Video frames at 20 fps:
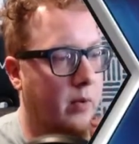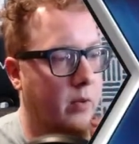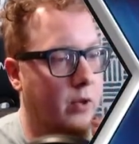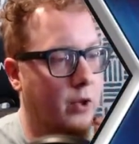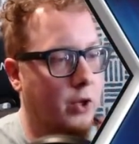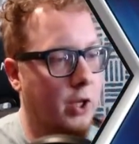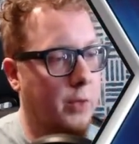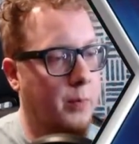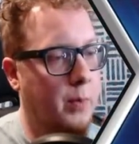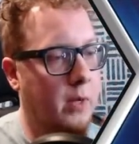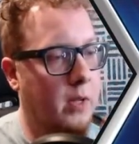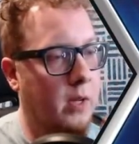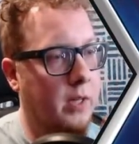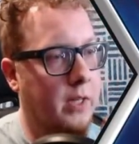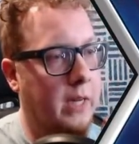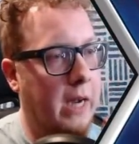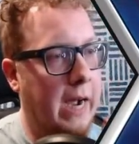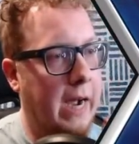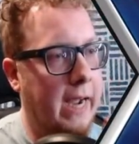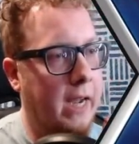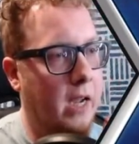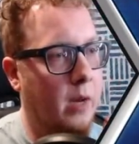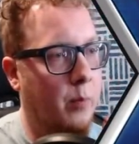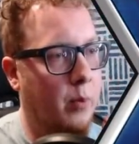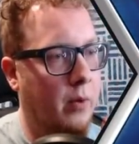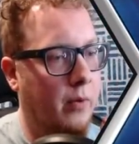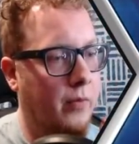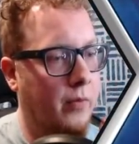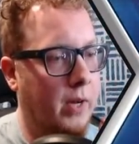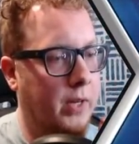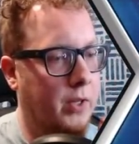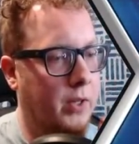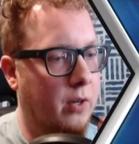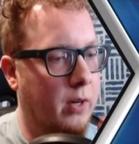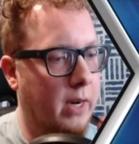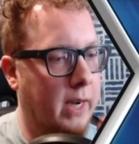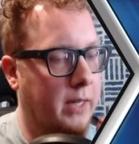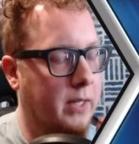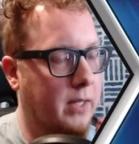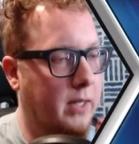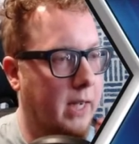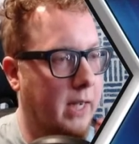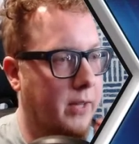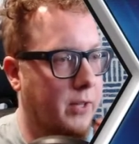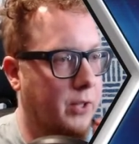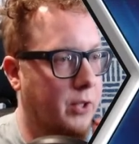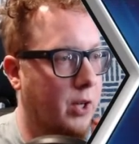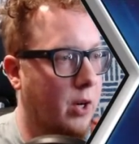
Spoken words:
just because I can Professor X Death's